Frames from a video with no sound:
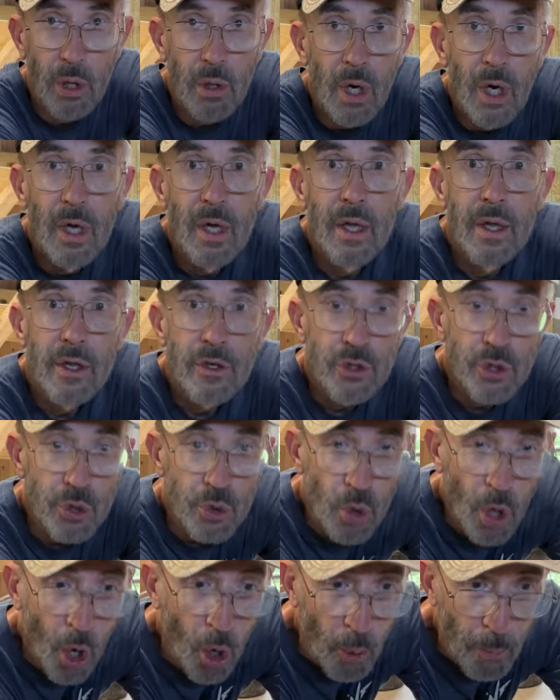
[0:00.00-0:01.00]
to
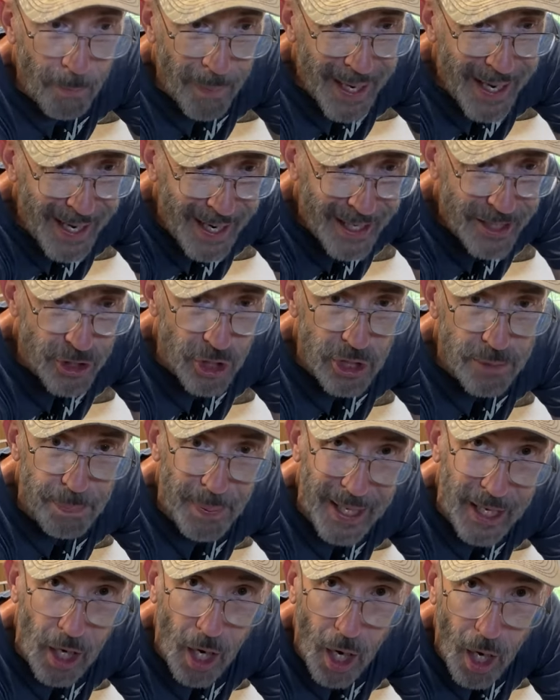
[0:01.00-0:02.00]
homemade just
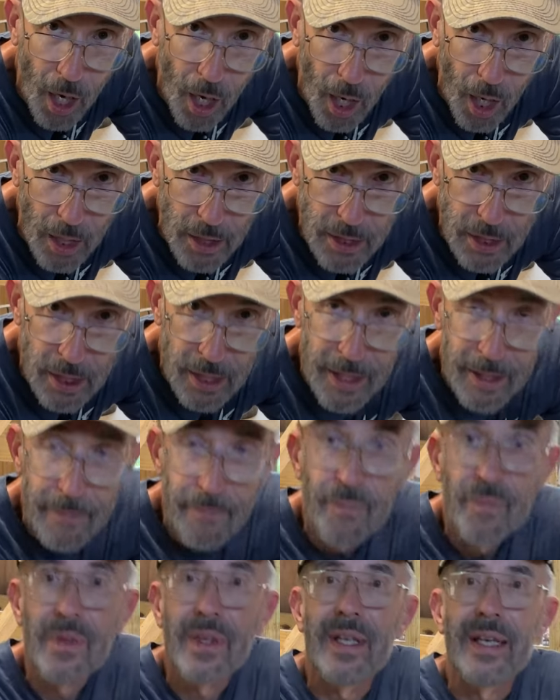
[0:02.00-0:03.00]
because
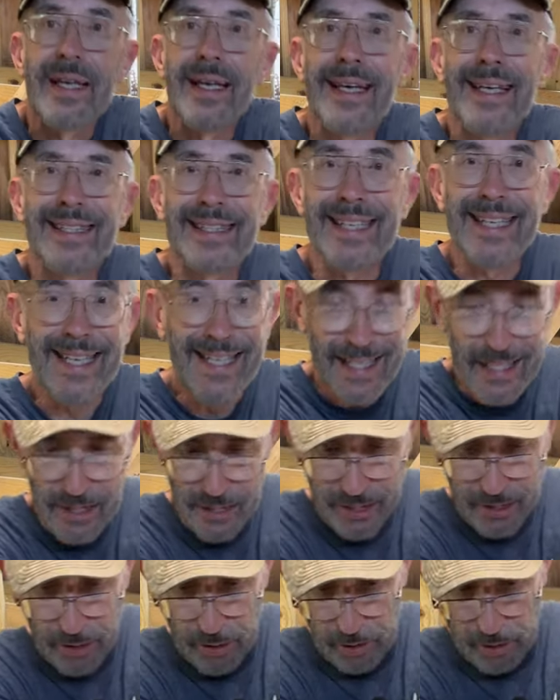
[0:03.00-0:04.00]
it's
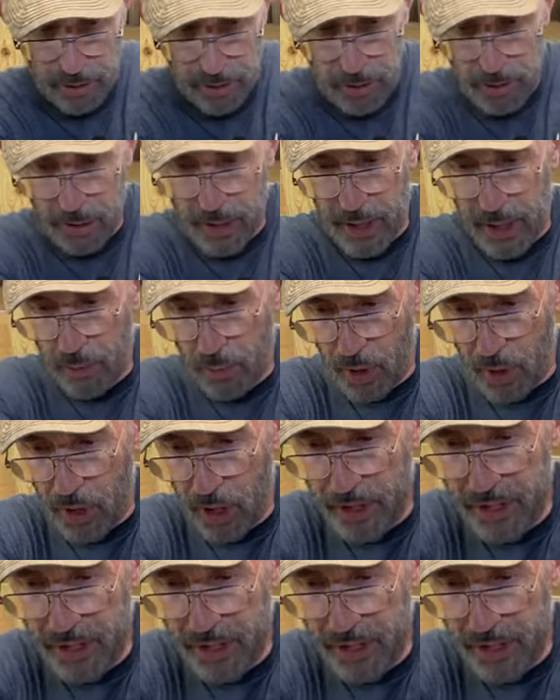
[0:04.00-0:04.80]
easier. And we're going to